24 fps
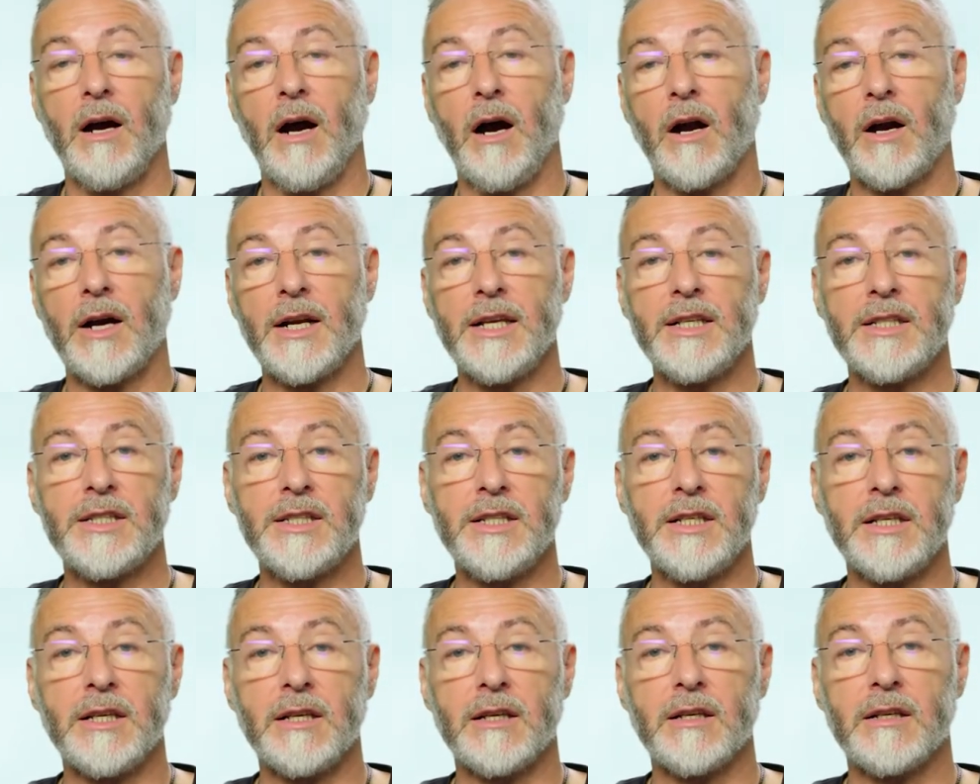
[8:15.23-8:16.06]
are
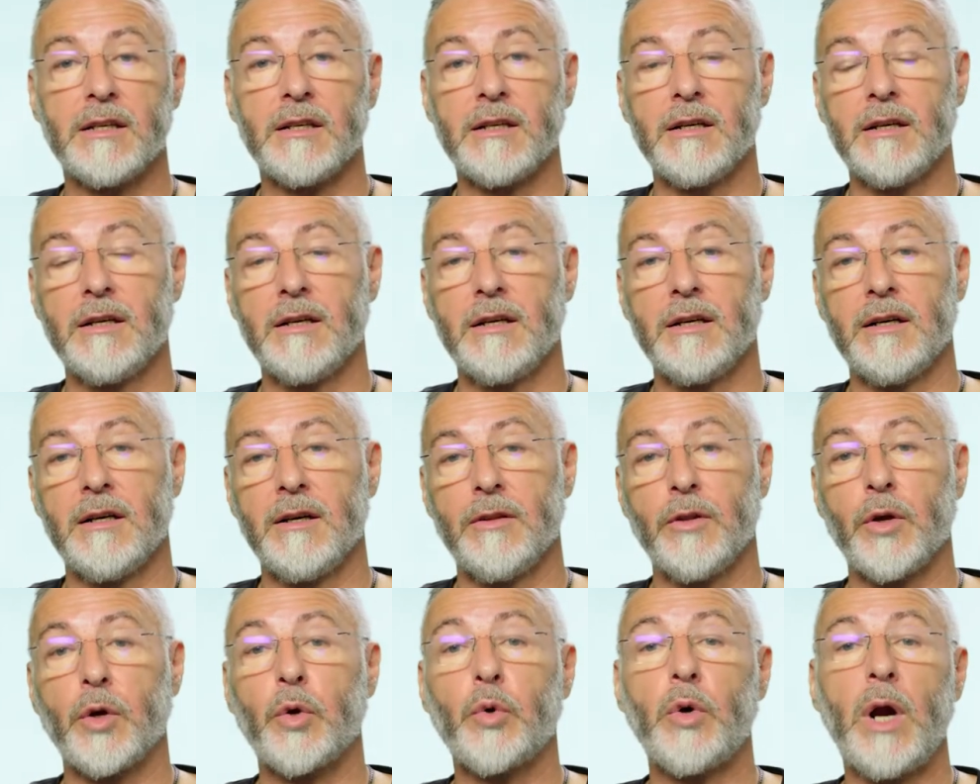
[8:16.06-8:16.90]
eating
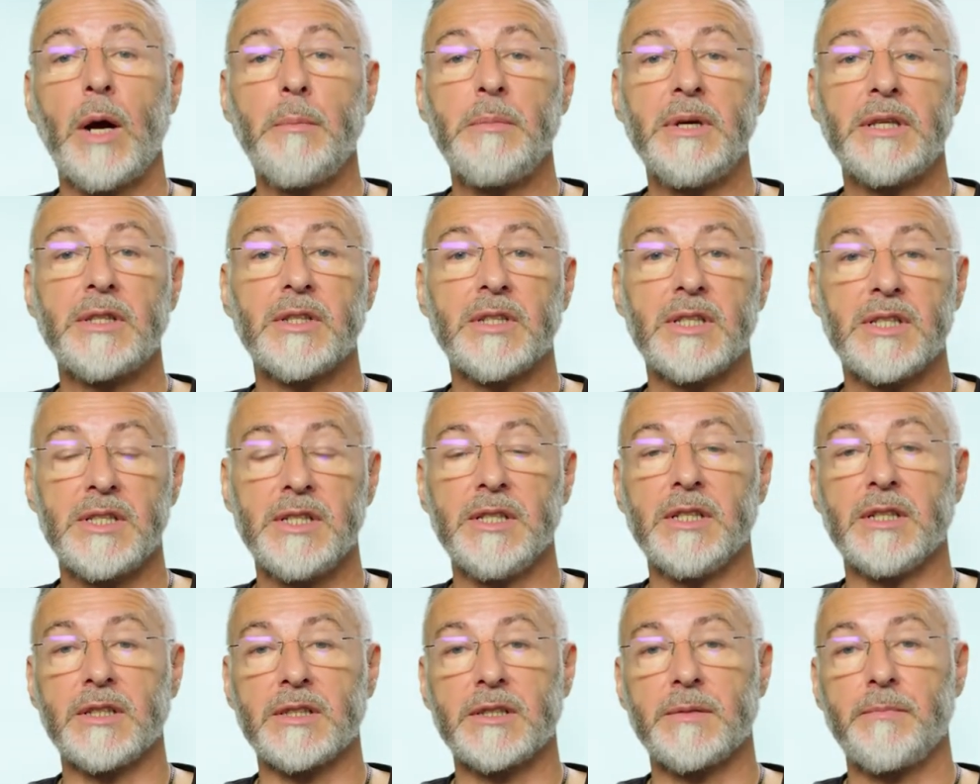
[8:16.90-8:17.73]
the crab-eater
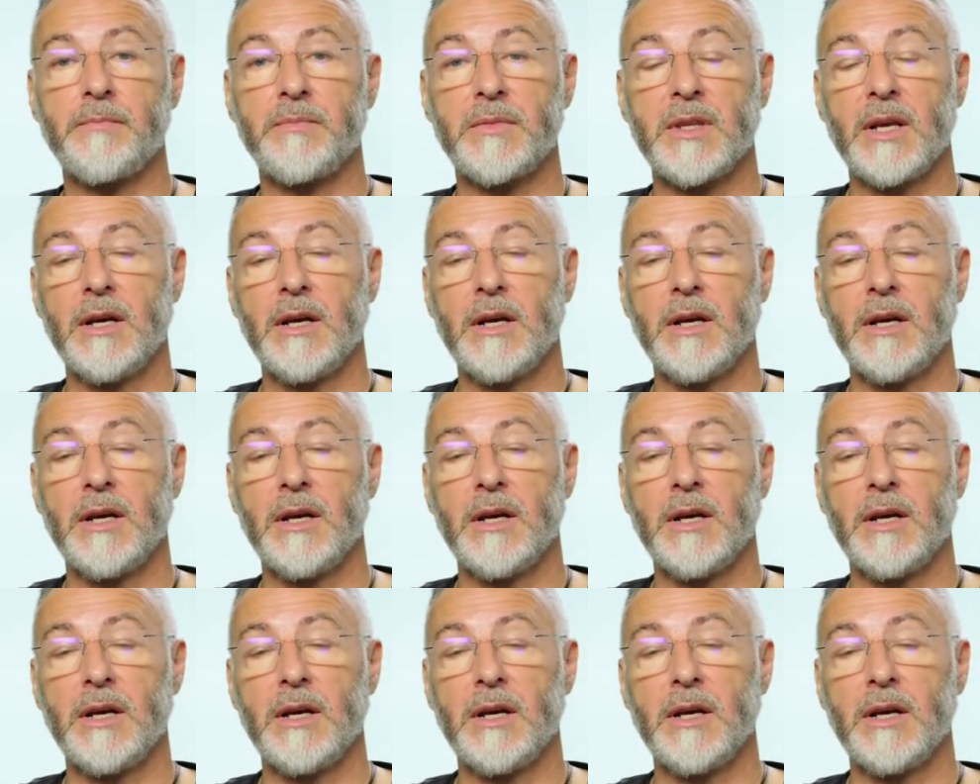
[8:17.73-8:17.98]
seals.